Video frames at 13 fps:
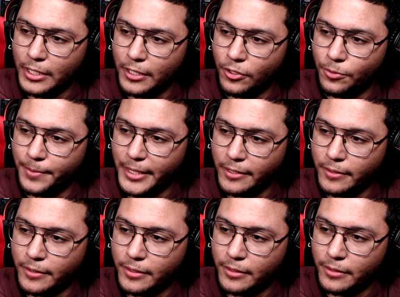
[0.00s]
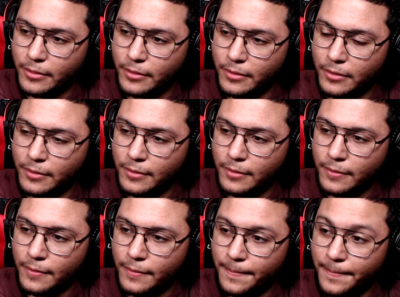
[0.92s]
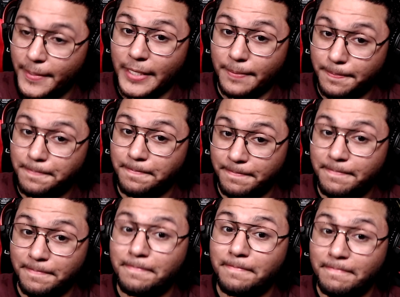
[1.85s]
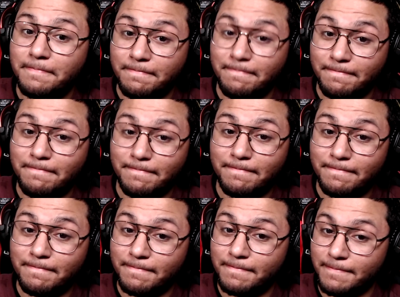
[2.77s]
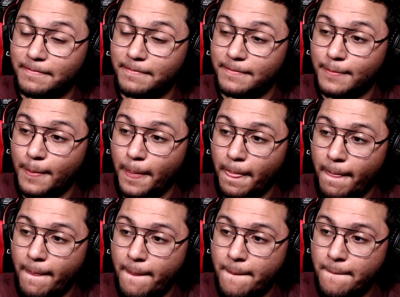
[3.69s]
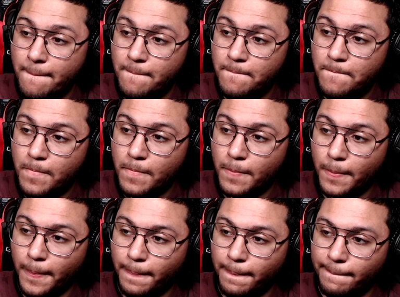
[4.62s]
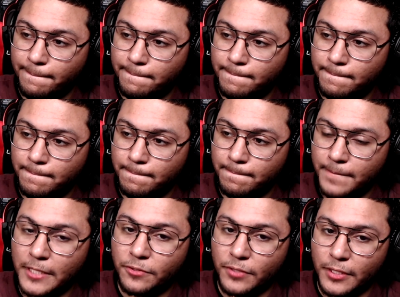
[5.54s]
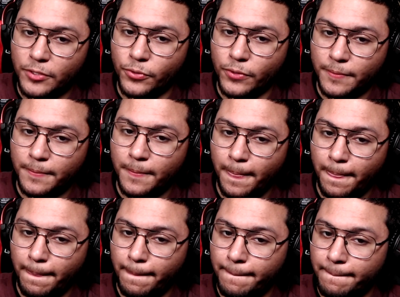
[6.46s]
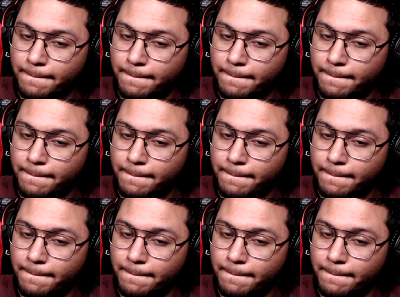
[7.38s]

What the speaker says: for content creators in particular. You'll be able to do some really cool things with some shared replays from your communities. I think that will be really great.